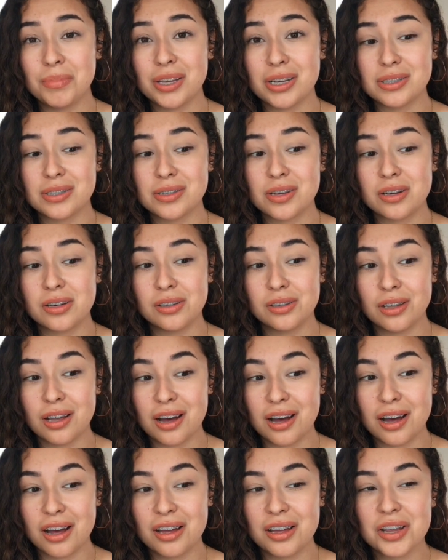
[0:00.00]
that's not a
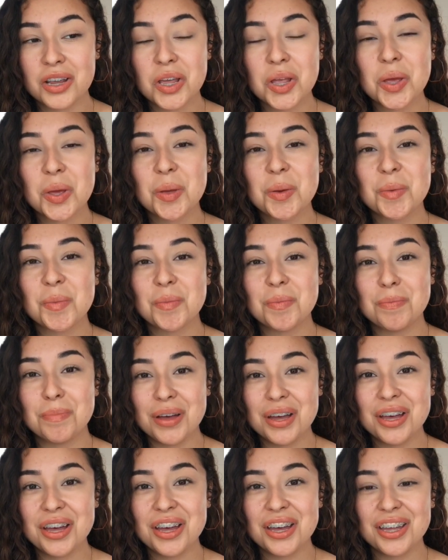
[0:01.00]
lot.
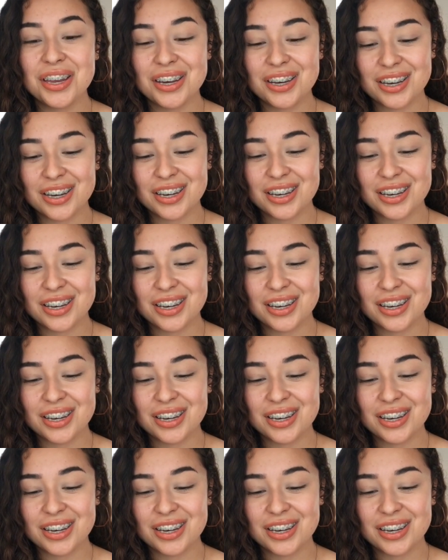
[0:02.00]
But